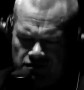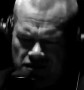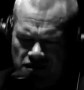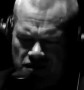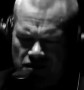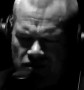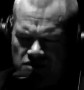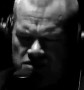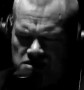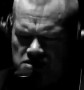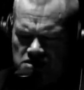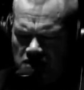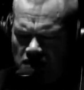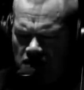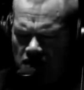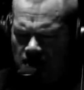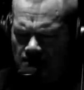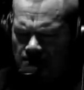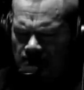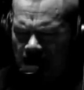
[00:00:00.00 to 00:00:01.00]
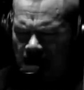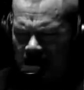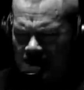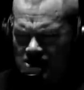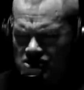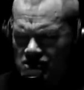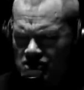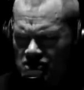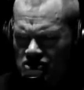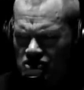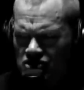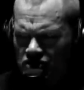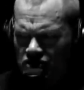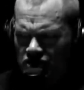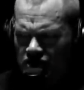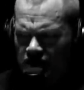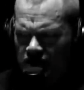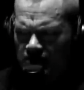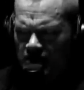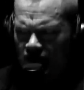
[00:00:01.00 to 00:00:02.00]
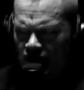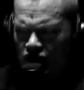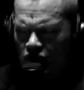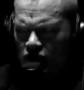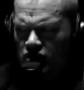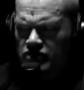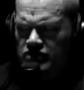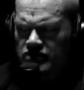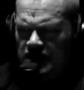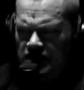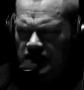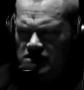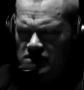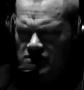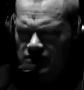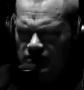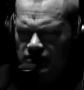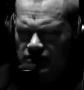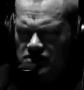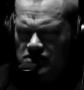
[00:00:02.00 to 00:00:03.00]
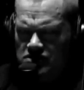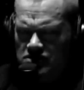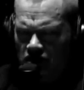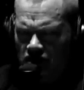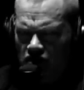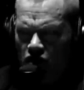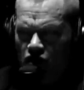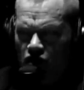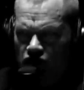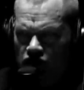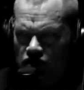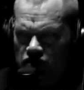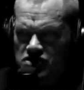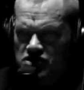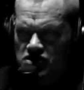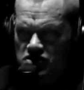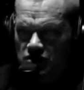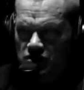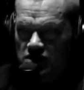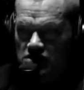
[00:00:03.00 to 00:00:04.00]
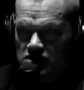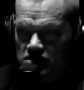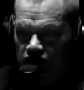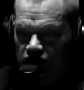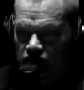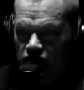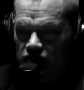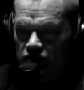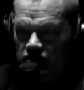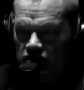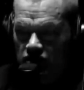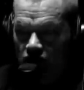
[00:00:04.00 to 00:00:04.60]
You know, it's um, actually good before you take some an over a situation. If you